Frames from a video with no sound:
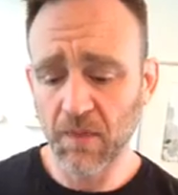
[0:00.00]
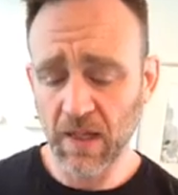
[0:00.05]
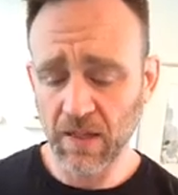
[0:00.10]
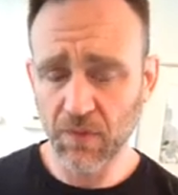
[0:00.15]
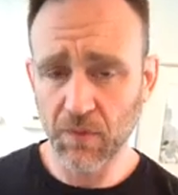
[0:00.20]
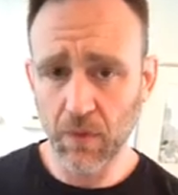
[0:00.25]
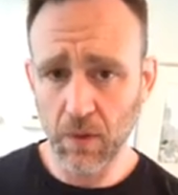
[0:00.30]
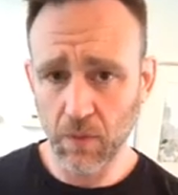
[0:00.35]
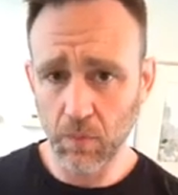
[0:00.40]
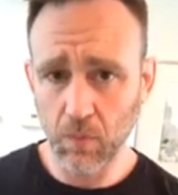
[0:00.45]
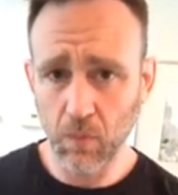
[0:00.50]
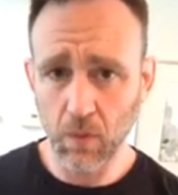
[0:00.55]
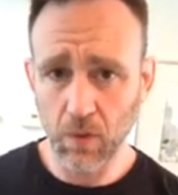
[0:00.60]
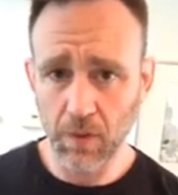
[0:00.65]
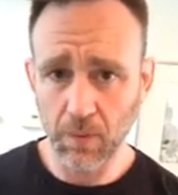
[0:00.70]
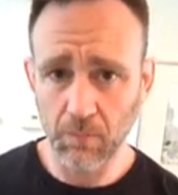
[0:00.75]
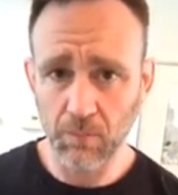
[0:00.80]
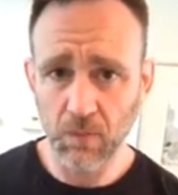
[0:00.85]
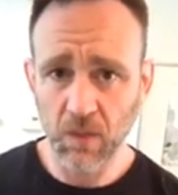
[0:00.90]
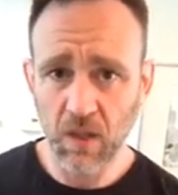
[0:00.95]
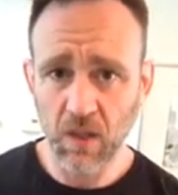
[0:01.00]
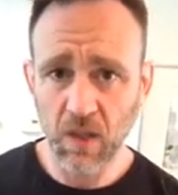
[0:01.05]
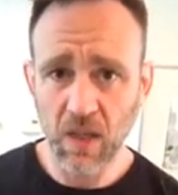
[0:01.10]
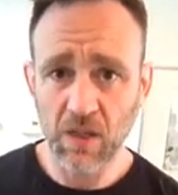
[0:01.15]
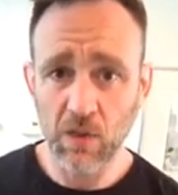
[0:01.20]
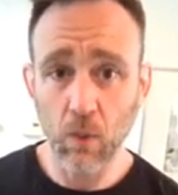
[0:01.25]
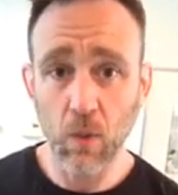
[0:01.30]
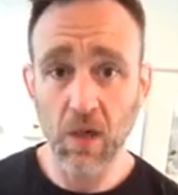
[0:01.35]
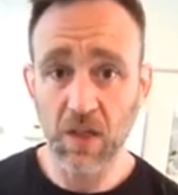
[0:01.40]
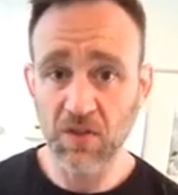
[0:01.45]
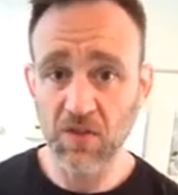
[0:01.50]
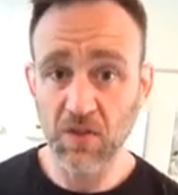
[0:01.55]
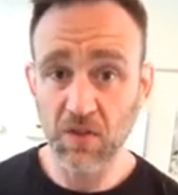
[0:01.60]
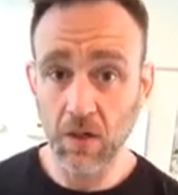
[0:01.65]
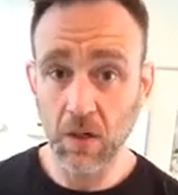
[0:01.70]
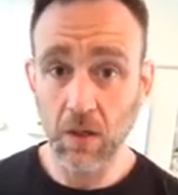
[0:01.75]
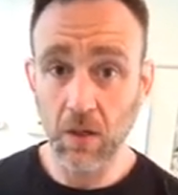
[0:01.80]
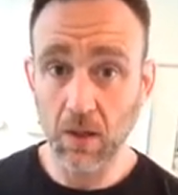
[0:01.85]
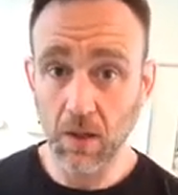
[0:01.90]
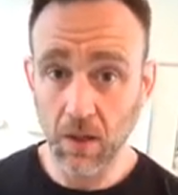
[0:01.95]
that's very important. And you want to
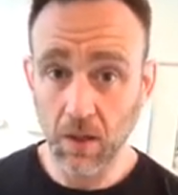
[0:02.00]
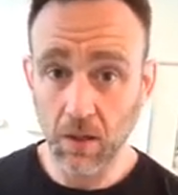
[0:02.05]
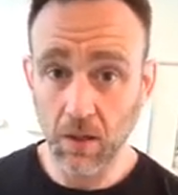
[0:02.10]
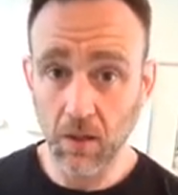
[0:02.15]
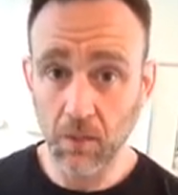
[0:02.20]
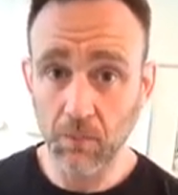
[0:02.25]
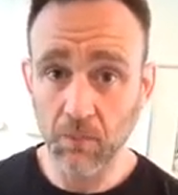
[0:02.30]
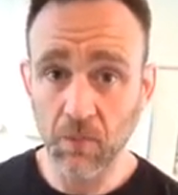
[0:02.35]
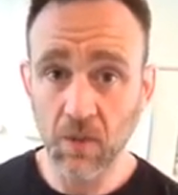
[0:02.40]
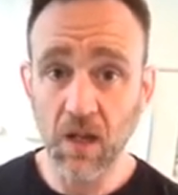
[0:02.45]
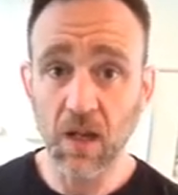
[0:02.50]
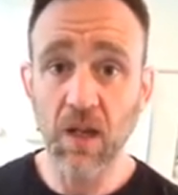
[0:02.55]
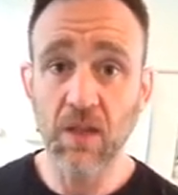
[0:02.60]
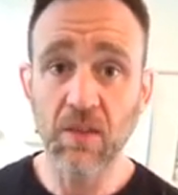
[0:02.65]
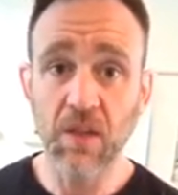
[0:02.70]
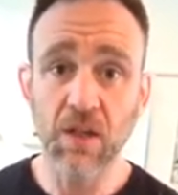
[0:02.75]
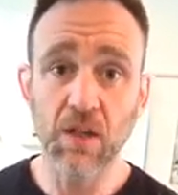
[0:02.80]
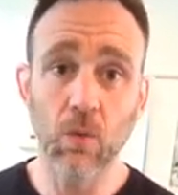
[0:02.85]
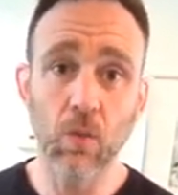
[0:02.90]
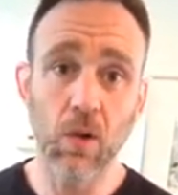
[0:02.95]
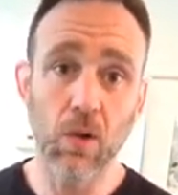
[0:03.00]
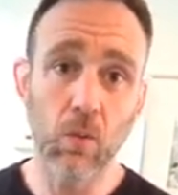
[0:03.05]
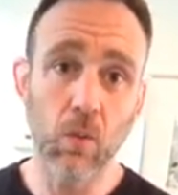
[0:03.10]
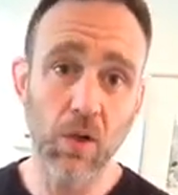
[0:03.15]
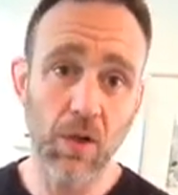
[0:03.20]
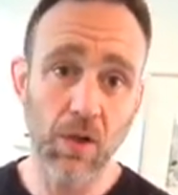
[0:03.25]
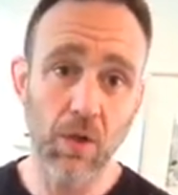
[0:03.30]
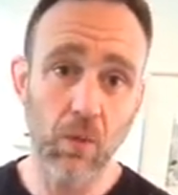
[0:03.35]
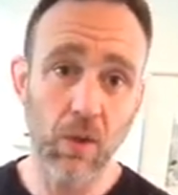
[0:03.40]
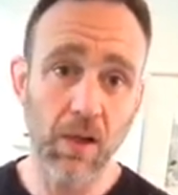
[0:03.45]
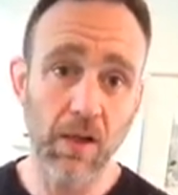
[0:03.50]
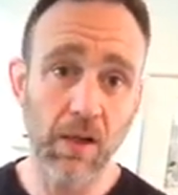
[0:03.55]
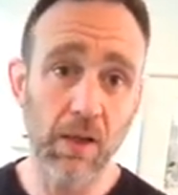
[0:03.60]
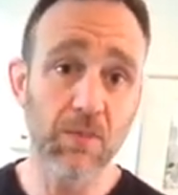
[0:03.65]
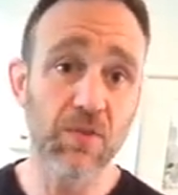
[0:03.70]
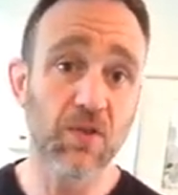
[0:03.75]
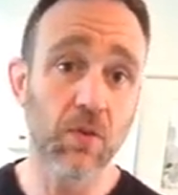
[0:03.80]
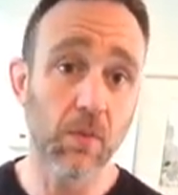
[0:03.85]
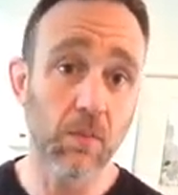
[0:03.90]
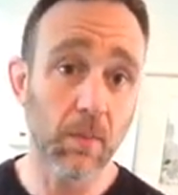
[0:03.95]
start there, and then you want to work your way
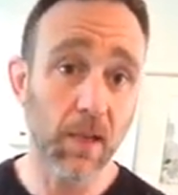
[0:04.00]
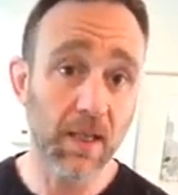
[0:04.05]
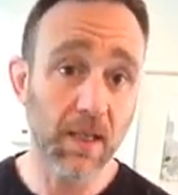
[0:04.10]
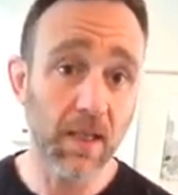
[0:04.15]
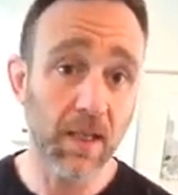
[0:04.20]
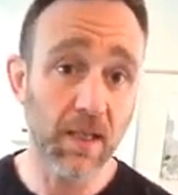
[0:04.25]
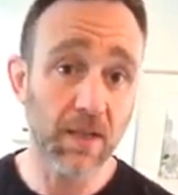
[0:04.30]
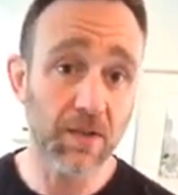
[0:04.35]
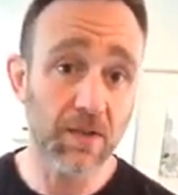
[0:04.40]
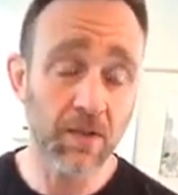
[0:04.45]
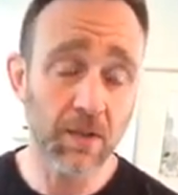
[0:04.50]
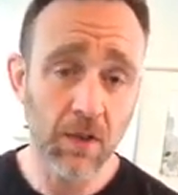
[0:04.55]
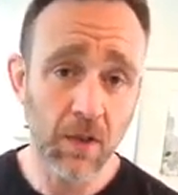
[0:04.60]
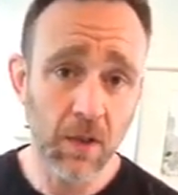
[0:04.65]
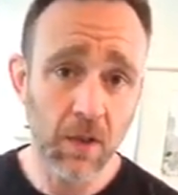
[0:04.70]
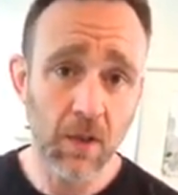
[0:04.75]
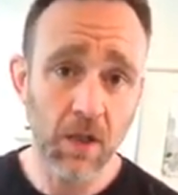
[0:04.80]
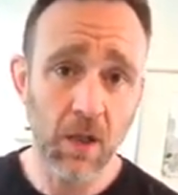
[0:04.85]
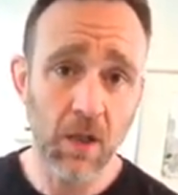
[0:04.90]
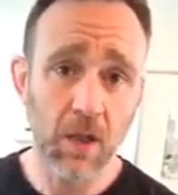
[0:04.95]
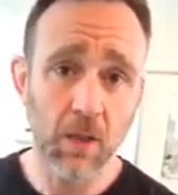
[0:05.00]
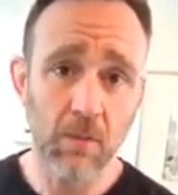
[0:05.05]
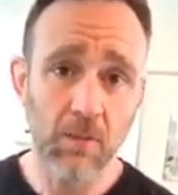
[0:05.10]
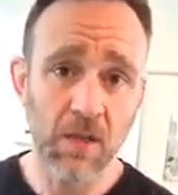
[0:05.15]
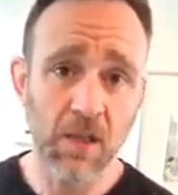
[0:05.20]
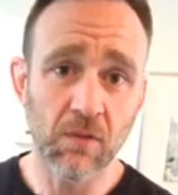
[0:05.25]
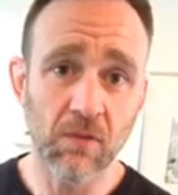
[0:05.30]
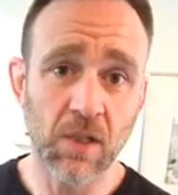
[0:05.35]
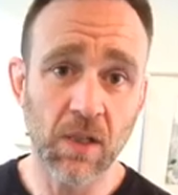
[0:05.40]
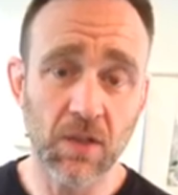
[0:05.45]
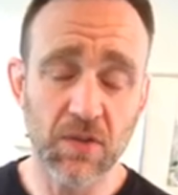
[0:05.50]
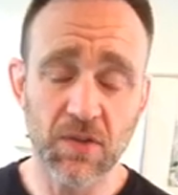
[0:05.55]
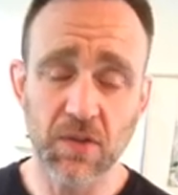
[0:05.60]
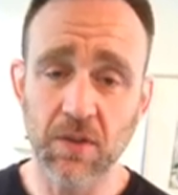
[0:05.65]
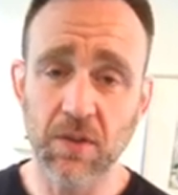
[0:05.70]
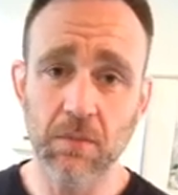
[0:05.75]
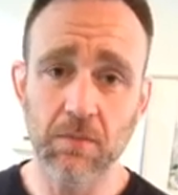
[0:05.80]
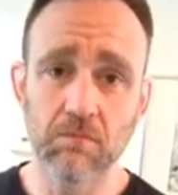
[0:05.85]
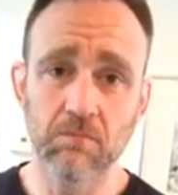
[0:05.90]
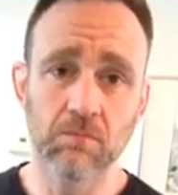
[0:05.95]
up. So in my case, even as a